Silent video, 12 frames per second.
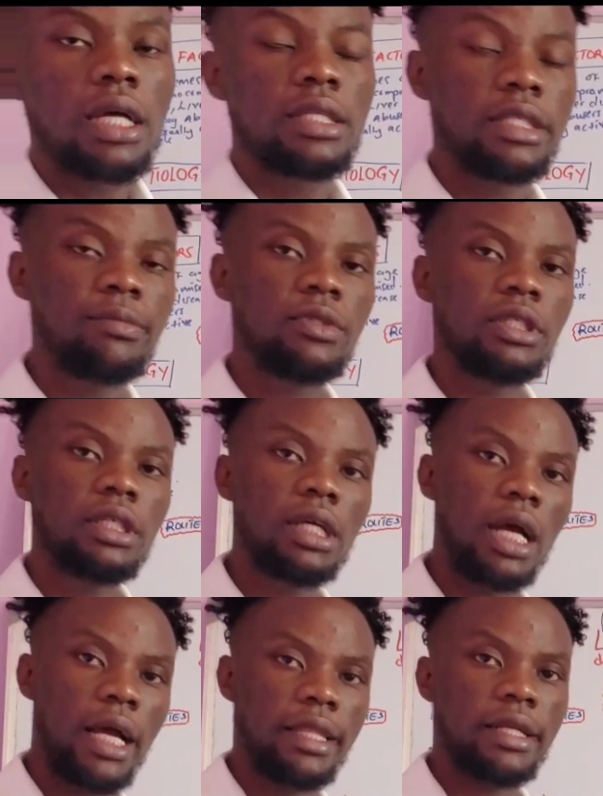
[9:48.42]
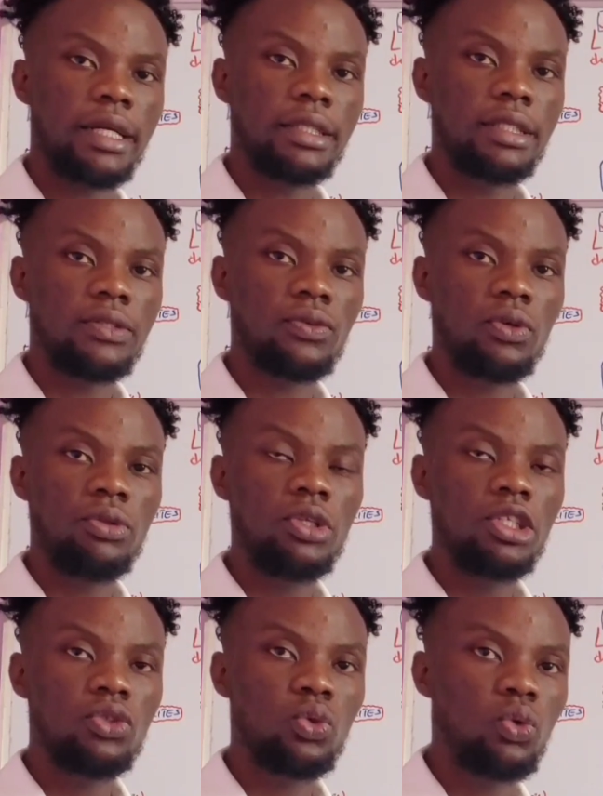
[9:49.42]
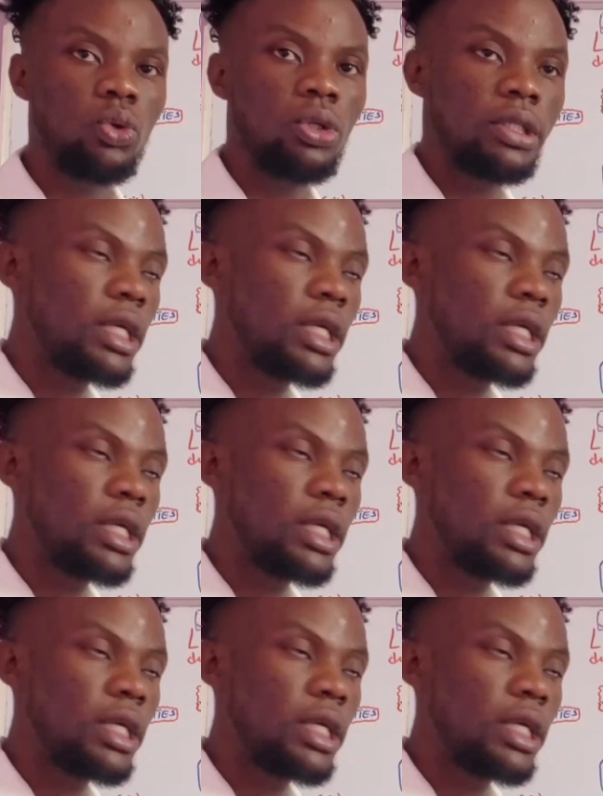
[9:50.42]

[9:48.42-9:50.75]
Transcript: Septic arthritis. So you need to